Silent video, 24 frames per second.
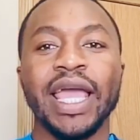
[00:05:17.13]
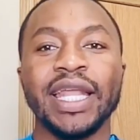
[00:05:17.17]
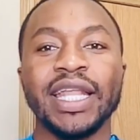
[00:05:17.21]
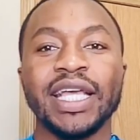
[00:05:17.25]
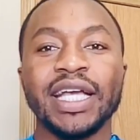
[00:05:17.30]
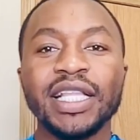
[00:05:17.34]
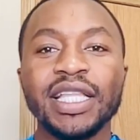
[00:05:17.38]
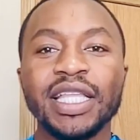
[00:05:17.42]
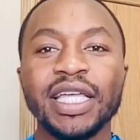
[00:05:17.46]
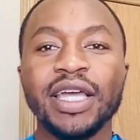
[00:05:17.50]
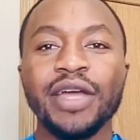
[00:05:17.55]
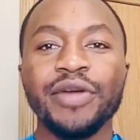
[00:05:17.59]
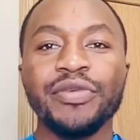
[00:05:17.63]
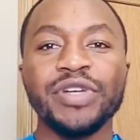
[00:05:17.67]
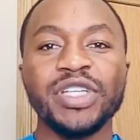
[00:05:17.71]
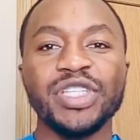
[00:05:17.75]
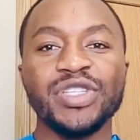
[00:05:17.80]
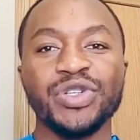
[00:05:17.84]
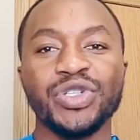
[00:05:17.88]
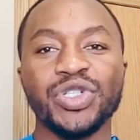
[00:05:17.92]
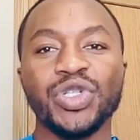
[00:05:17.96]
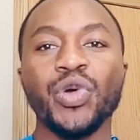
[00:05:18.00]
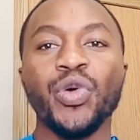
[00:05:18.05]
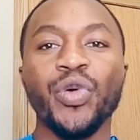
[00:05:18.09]
and a clinical
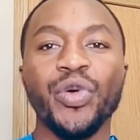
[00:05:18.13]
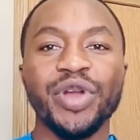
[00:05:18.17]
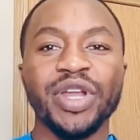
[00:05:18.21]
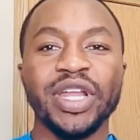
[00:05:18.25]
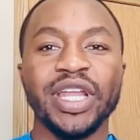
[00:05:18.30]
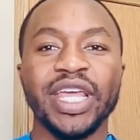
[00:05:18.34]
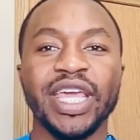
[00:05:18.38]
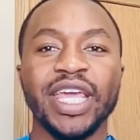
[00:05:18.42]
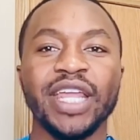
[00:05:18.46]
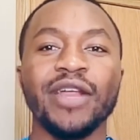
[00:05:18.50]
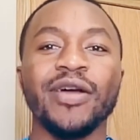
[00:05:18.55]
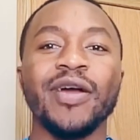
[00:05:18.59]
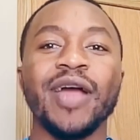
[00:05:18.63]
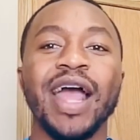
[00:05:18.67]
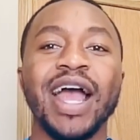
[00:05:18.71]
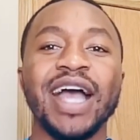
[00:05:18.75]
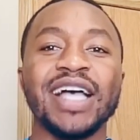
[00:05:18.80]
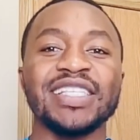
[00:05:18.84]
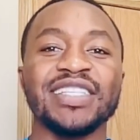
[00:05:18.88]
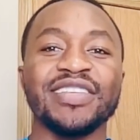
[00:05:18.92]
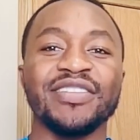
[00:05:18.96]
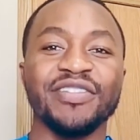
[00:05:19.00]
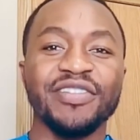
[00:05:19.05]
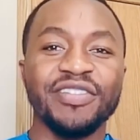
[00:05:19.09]
research coordinator
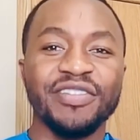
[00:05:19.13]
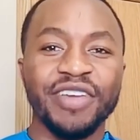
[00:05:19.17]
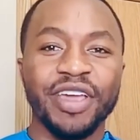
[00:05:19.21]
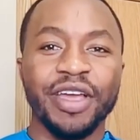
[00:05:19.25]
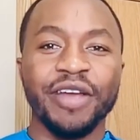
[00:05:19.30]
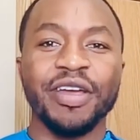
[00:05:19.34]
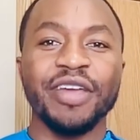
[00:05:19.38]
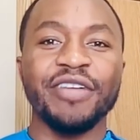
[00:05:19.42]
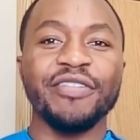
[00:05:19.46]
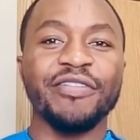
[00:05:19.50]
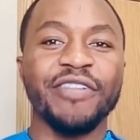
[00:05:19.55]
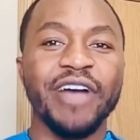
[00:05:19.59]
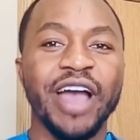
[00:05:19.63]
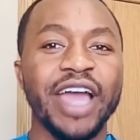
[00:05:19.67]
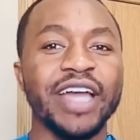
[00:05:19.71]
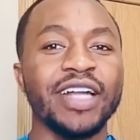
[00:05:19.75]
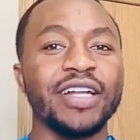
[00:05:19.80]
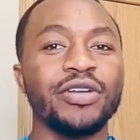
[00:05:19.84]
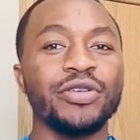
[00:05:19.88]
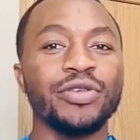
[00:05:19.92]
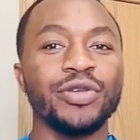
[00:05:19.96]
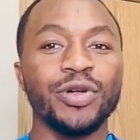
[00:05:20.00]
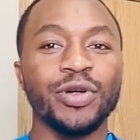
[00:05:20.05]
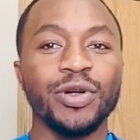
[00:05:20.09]
has a very
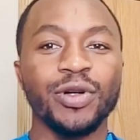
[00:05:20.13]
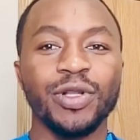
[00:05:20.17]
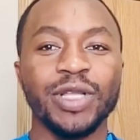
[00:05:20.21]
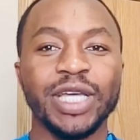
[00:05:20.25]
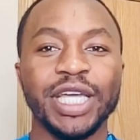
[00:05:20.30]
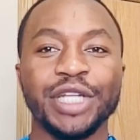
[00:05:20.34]
vital role